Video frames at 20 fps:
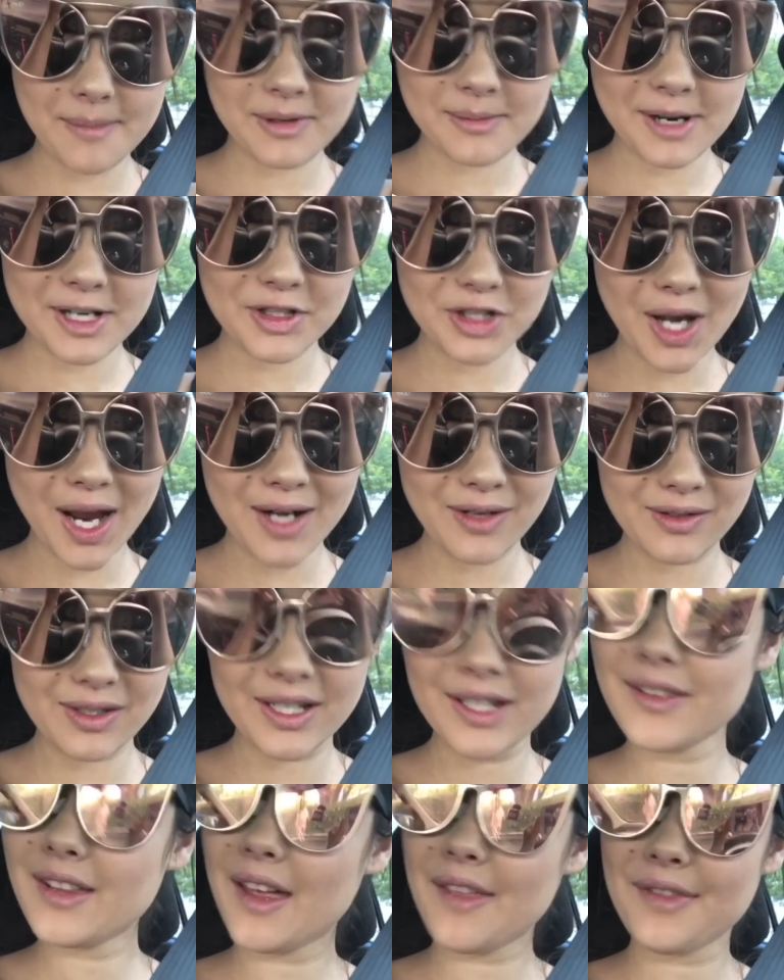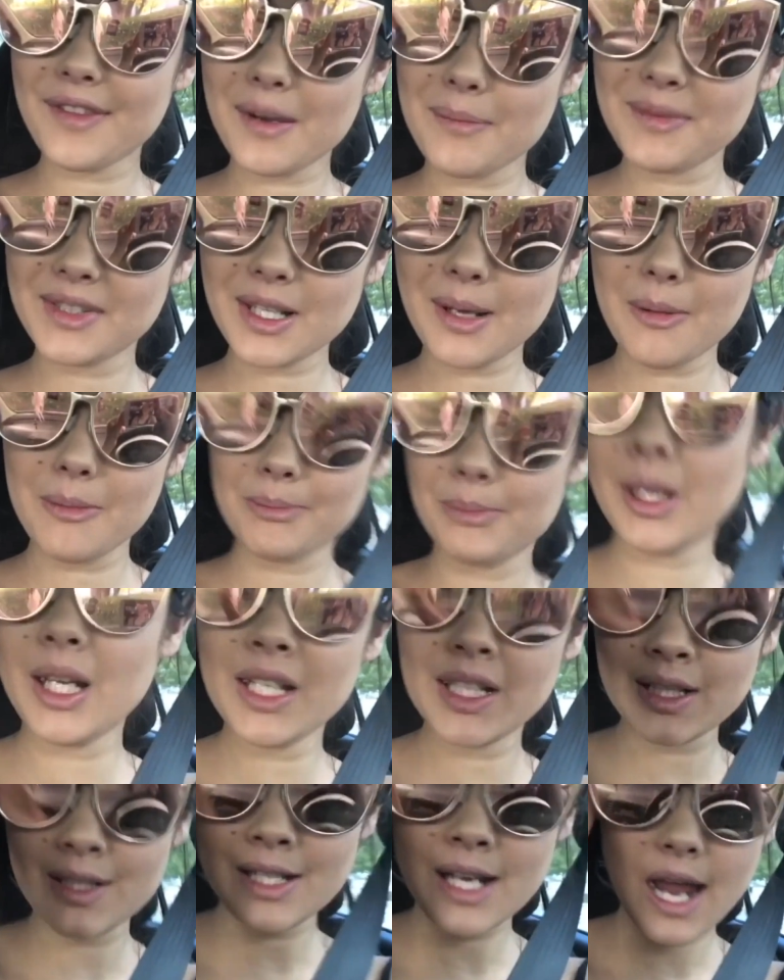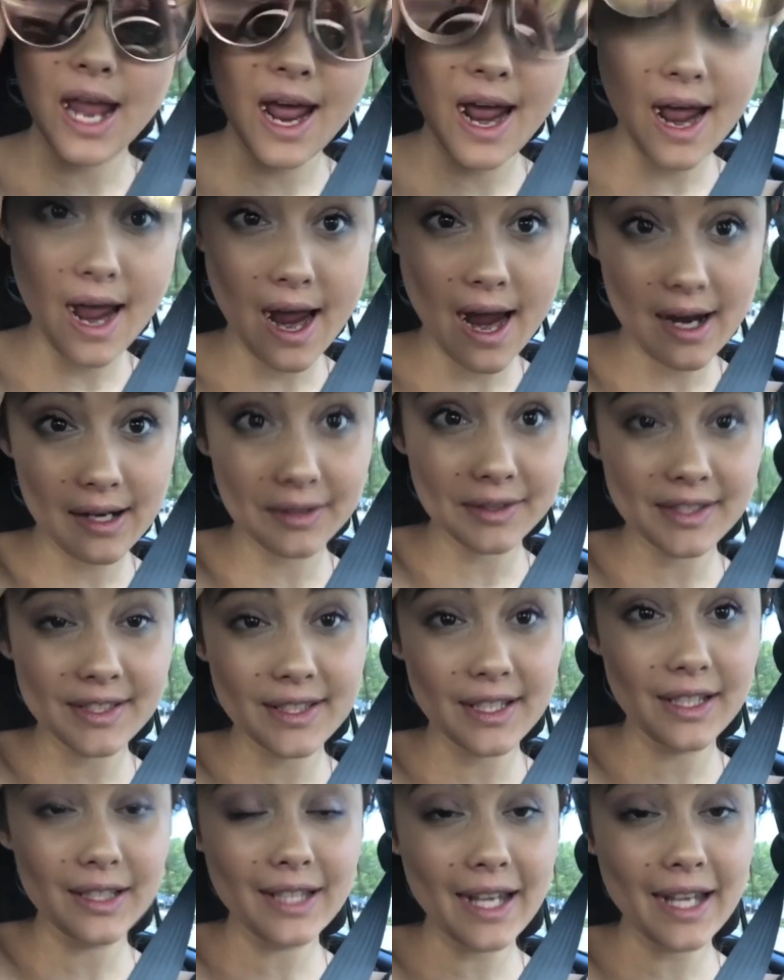to my channel, hit that thumbs up button, and see you